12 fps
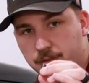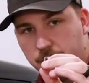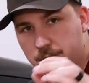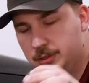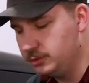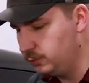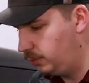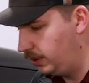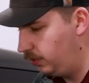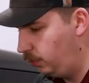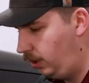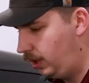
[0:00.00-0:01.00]
screws
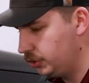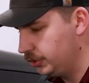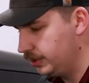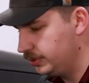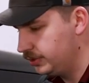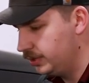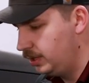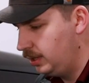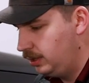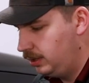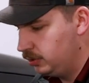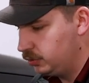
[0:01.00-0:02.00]
with washers,
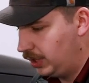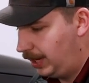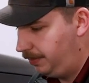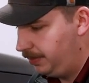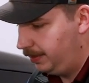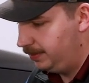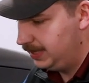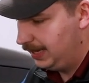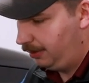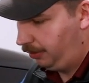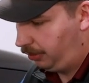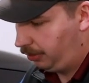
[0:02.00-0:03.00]
drop them
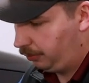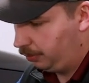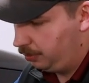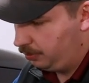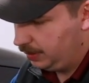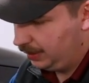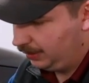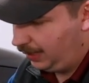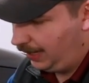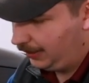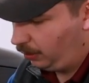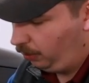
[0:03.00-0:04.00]
down through the
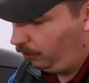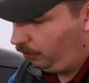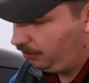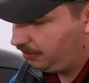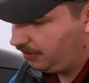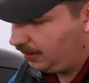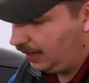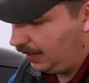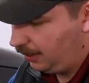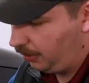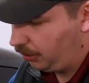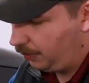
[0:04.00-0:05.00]
aligned holes
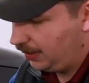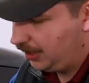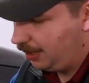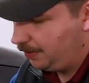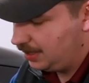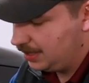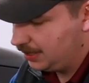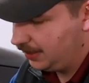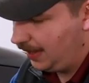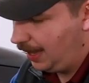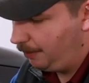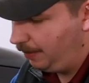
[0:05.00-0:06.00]
and thread them into
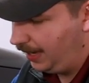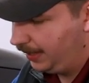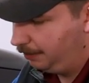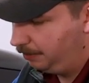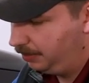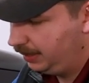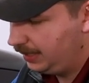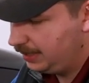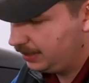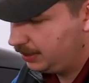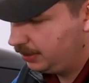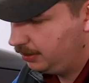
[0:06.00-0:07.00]
that bottom
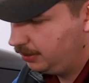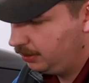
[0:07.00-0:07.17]
plate